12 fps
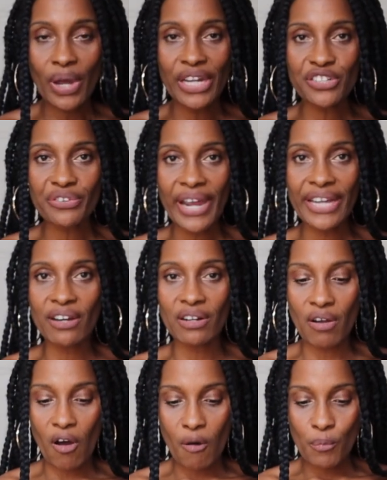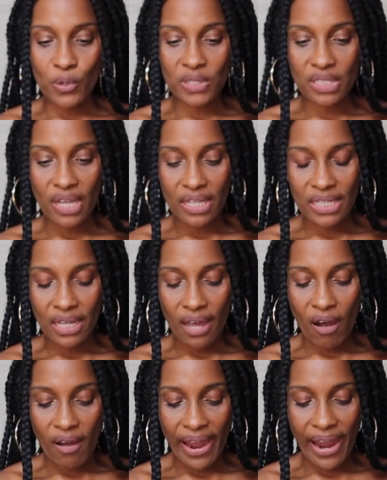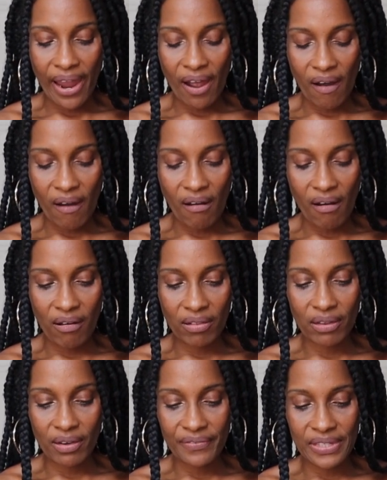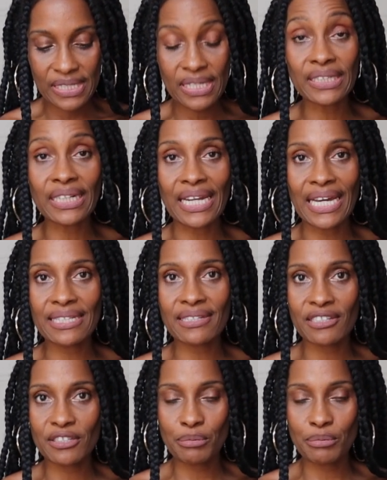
i tried on almost all of these sunglasses